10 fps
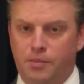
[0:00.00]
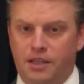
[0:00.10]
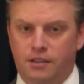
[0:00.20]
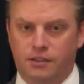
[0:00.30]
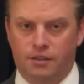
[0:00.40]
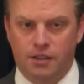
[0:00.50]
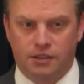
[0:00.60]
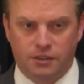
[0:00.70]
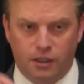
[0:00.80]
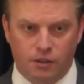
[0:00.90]
Because of the
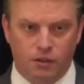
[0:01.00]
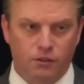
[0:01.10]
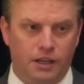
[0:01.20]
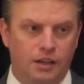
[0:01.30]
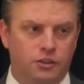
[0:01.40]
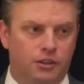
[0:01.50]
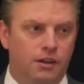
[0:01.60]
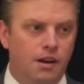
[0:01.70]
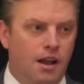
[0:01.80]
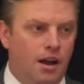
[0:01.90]
cyclical nature